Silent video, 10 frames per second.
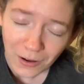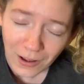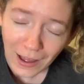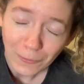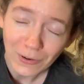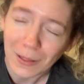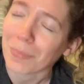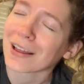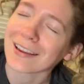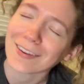I really,
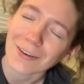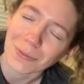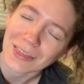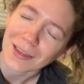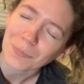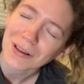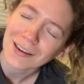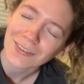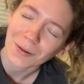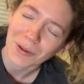please
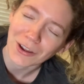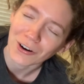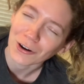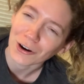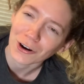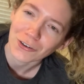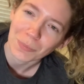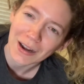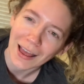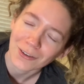send me your
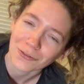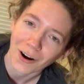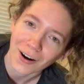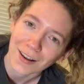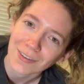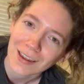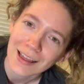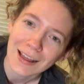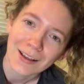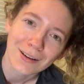encouragement as far as
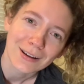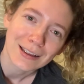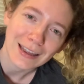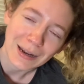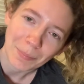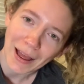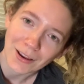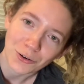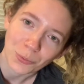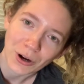getting back
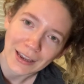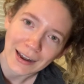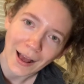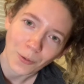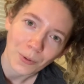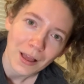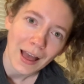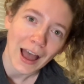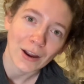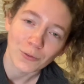into working out.
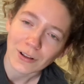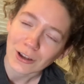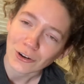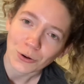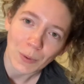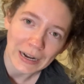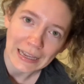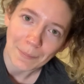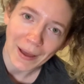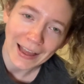I really do want to
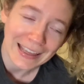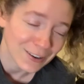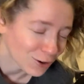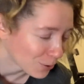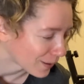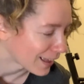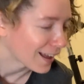get back into it.